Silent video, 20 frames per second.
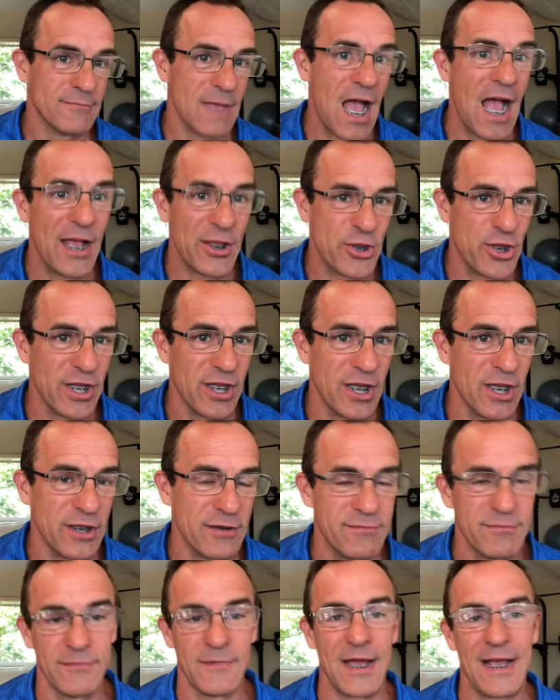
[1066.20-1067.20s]
I
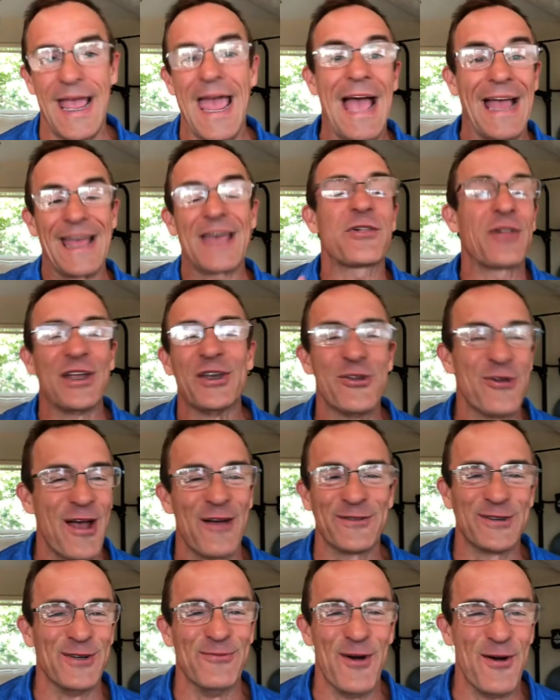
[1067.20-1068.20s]
cheated. Okay, I guess I do
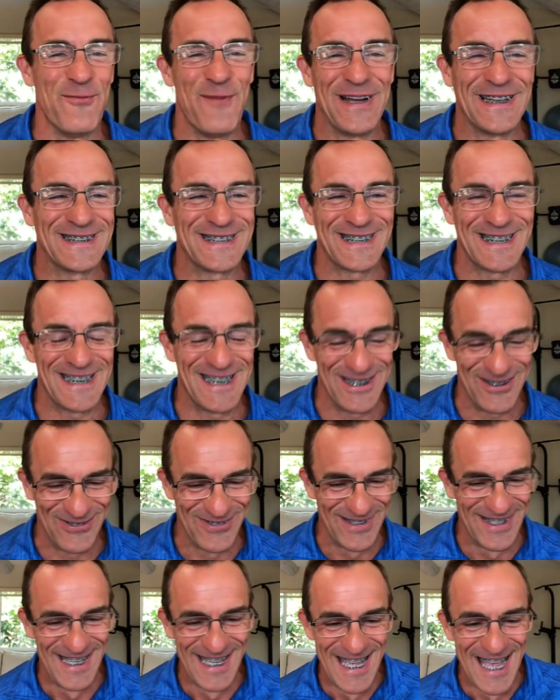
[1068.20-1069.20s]
have something up my sleeve.
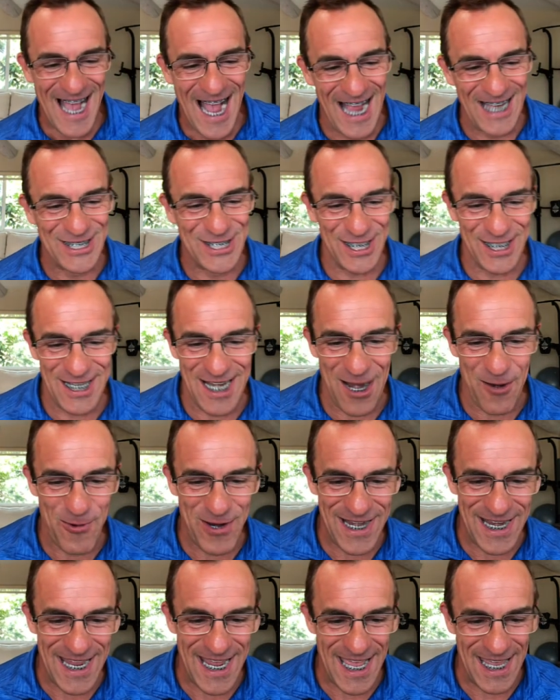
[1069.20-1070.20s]
I cheated. I
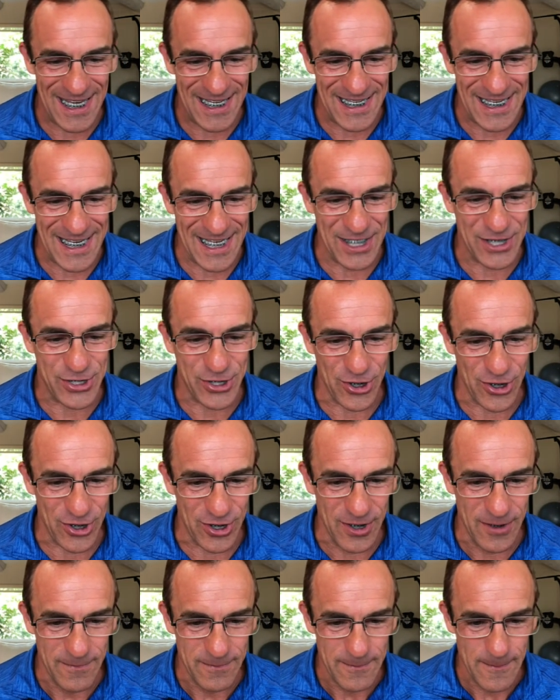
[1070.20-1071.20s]
went ahead and
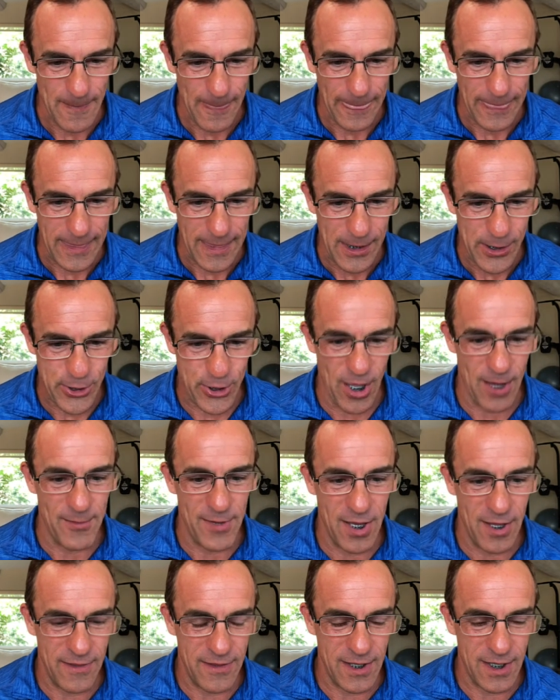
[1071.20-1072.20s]
entered some
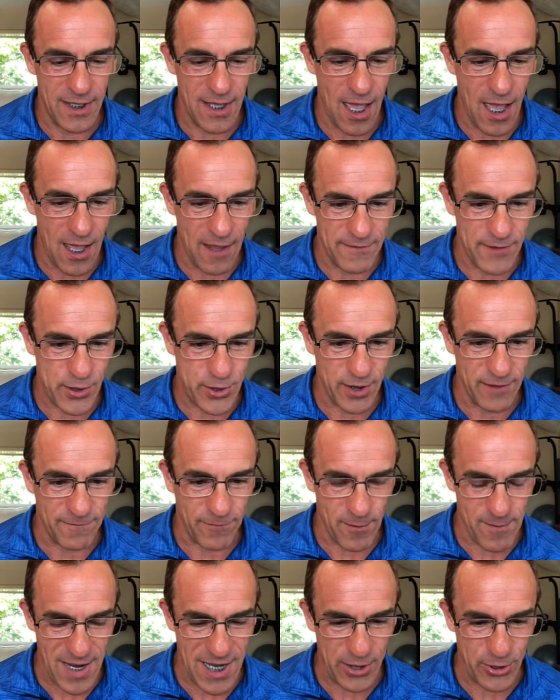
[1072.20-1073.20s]
of the this
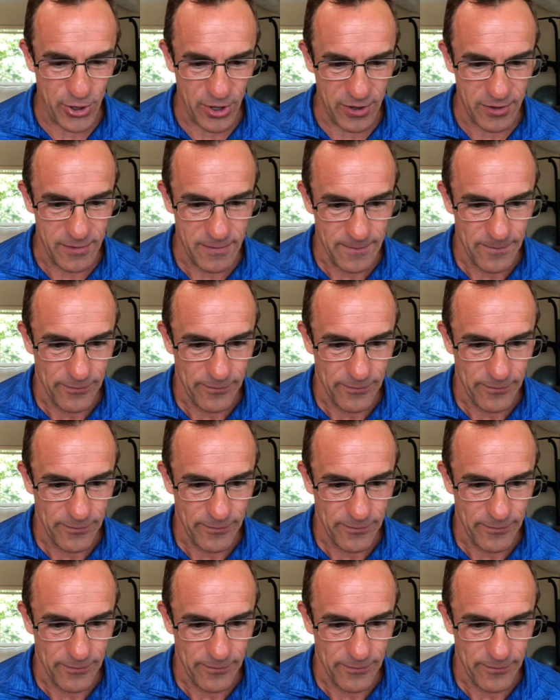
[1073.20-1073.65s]
information.